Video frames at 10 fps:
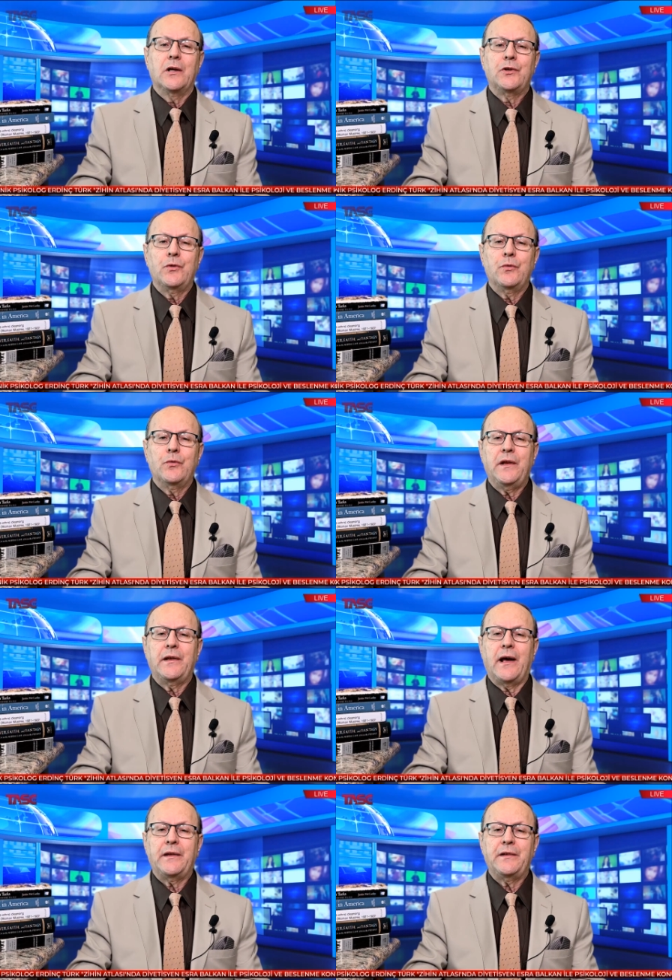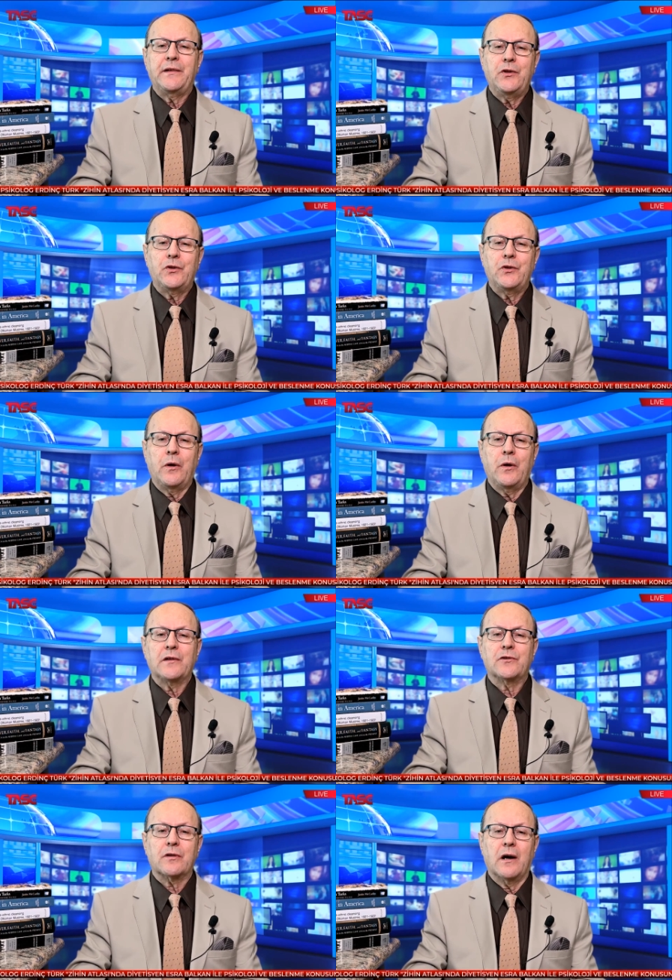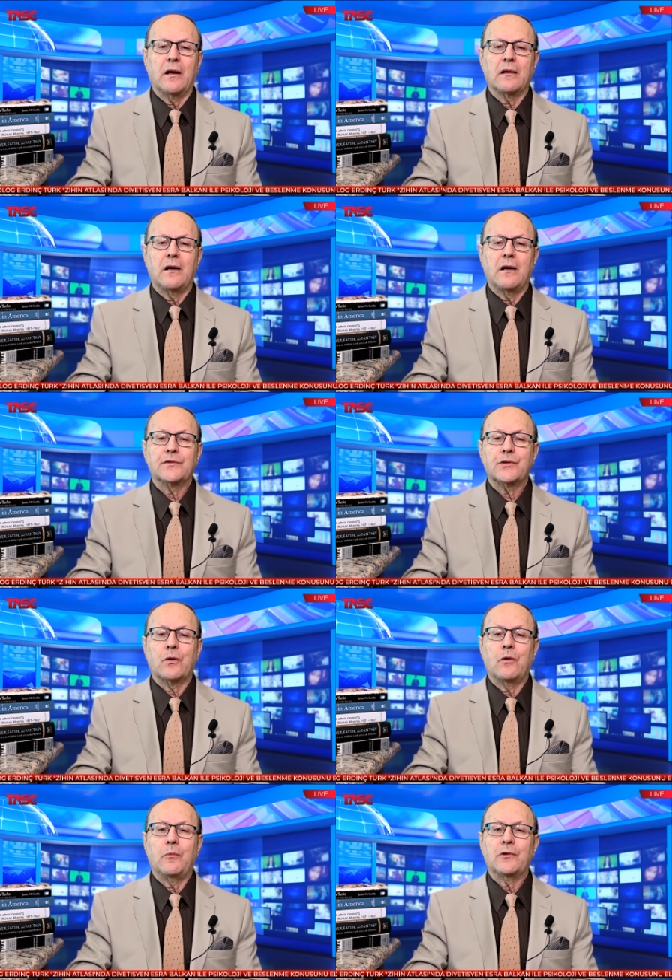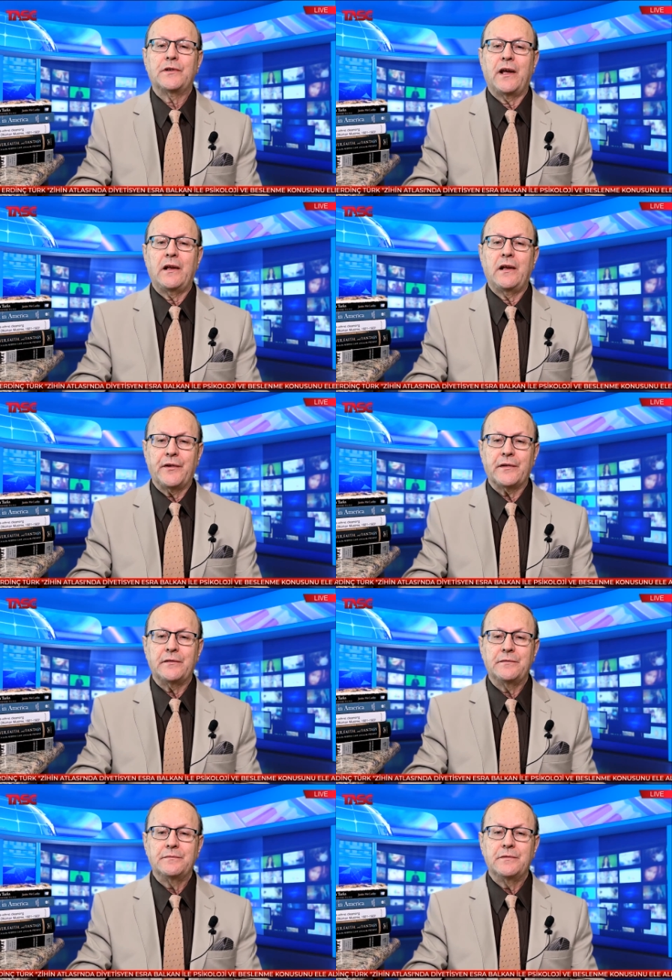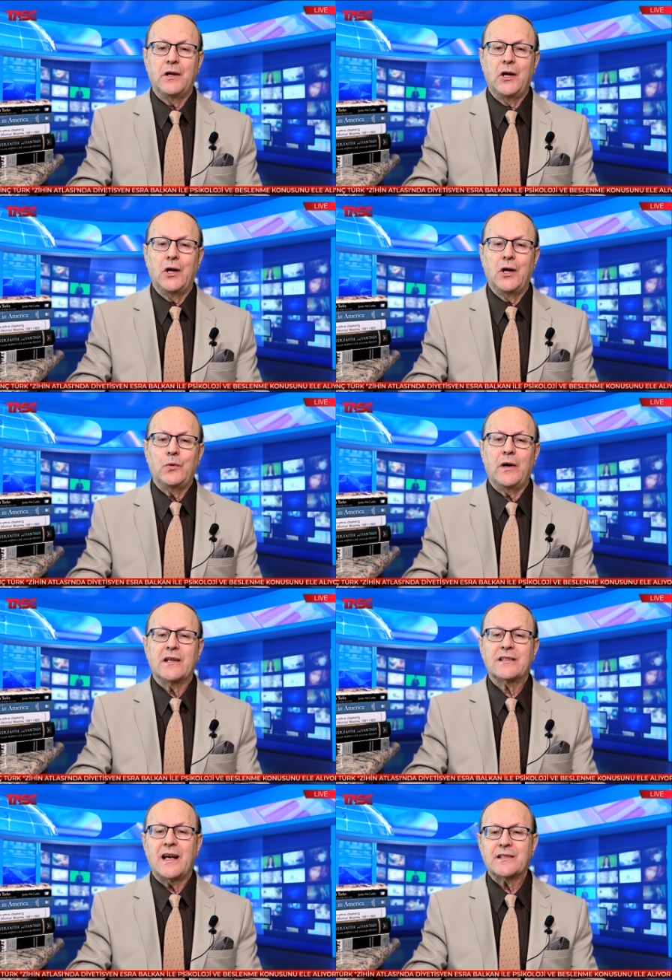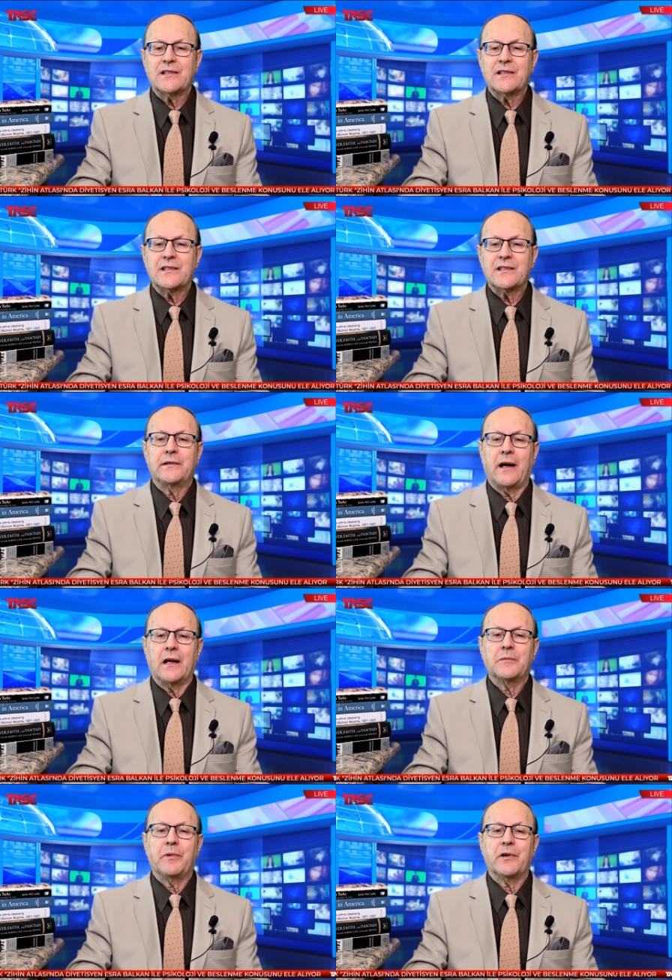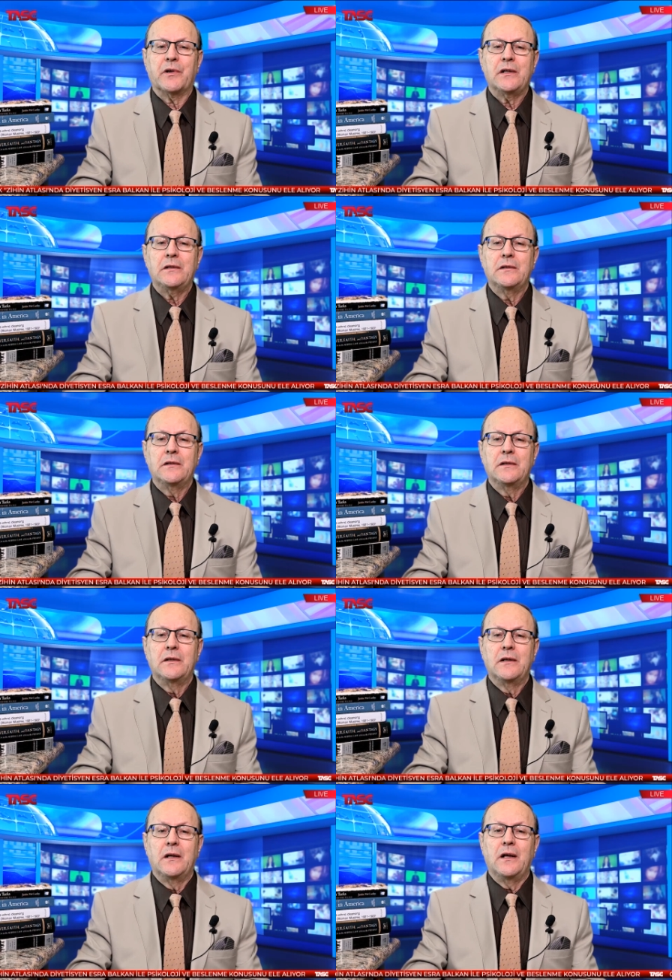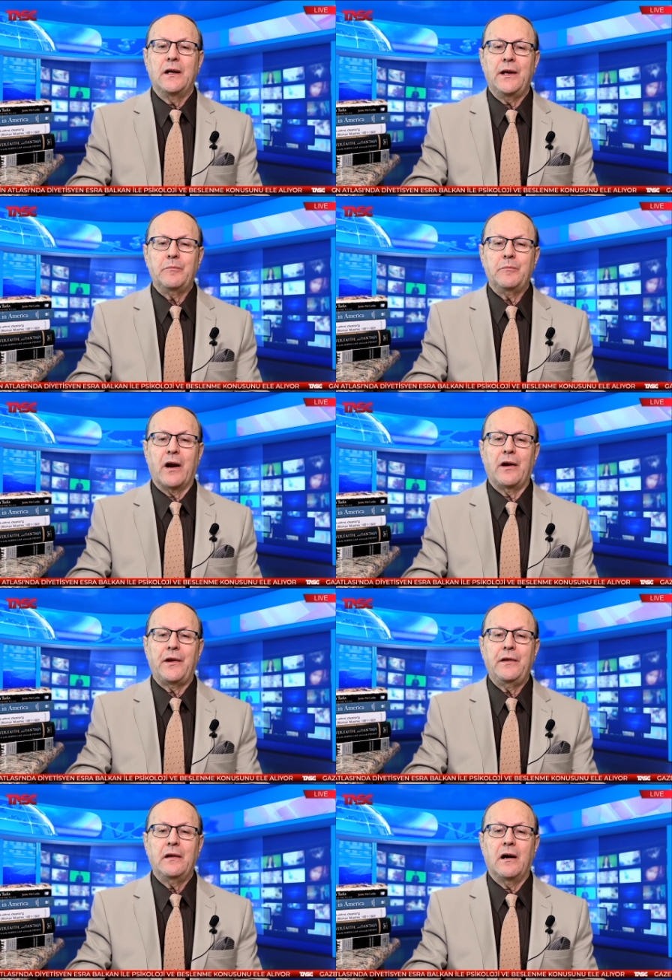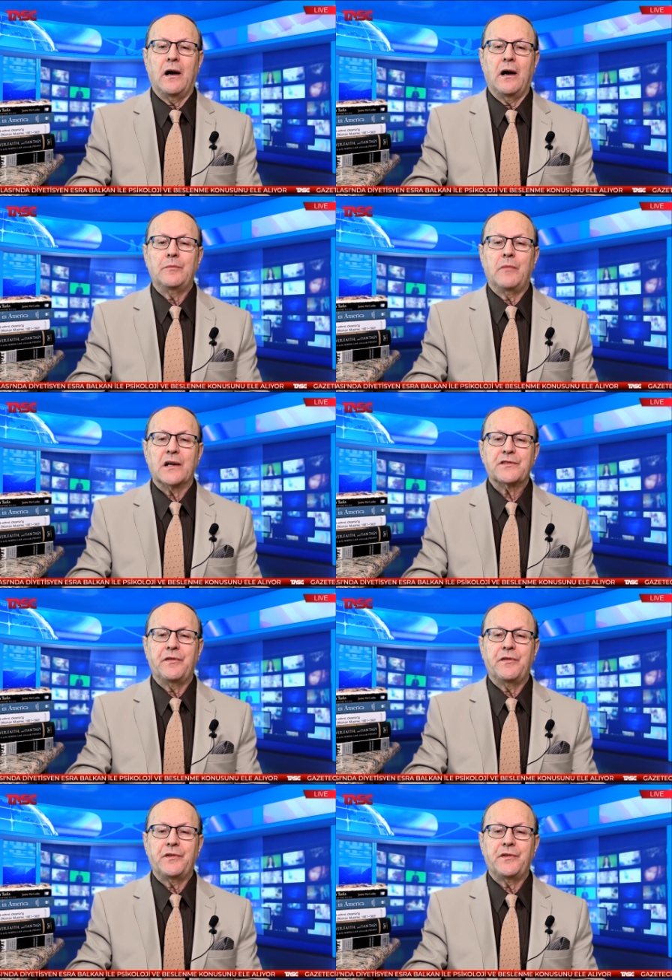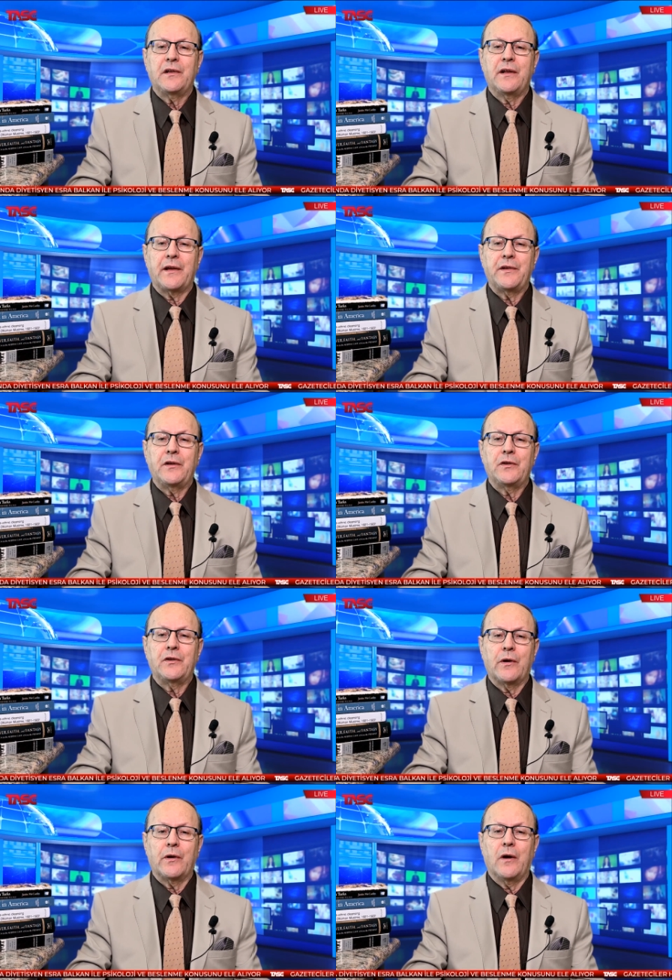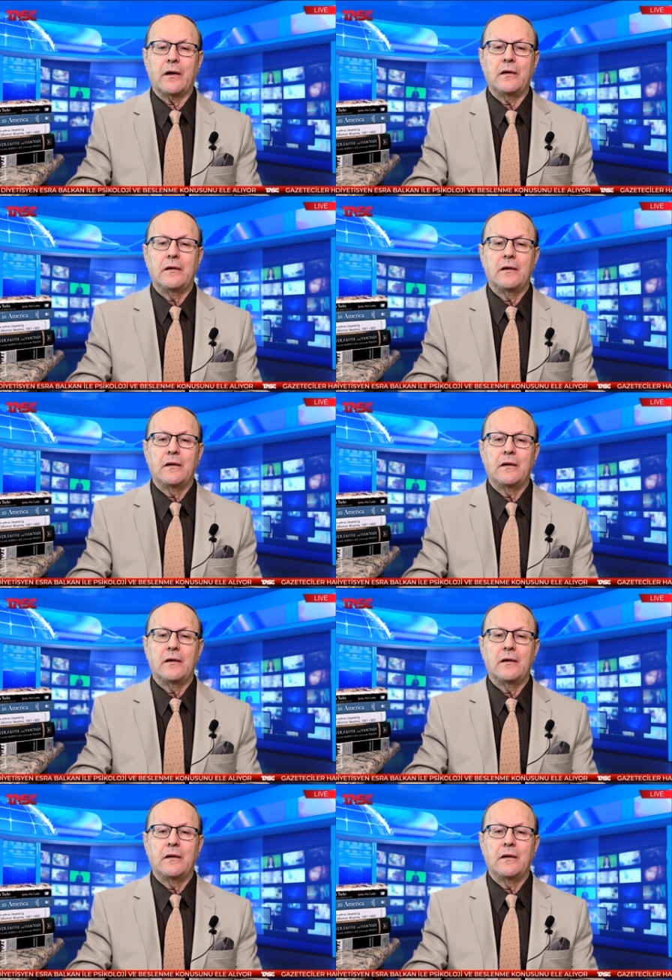during the nineteen twenty-one trial of Soghomon Tehlirian, who assassinated Talat Pasha in Berlin on March fifteenth, nineteen twenty-one.